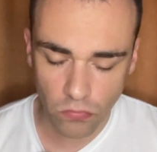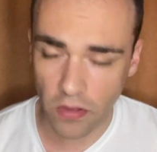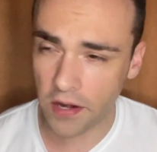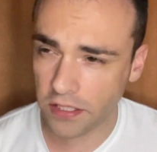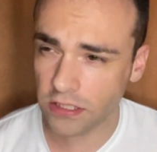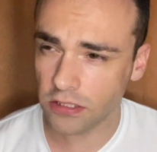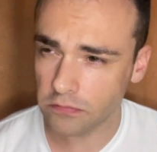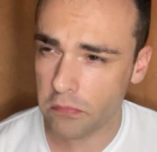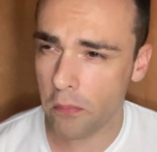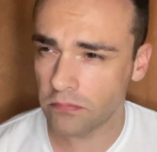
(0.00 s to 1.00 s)
That is
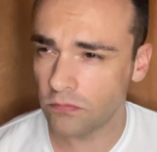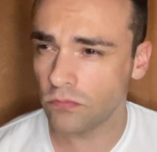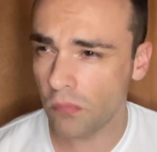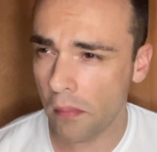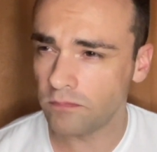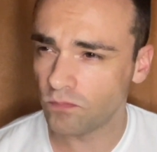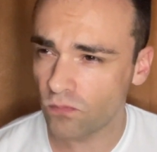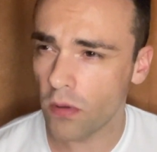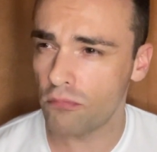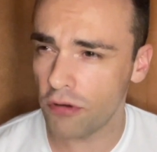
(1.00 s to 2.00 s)

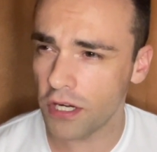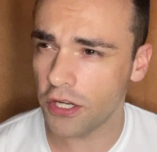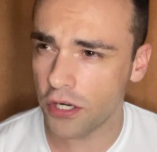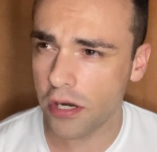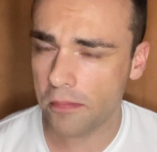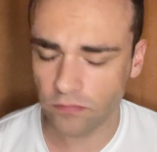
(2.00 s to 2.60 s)
pretty good.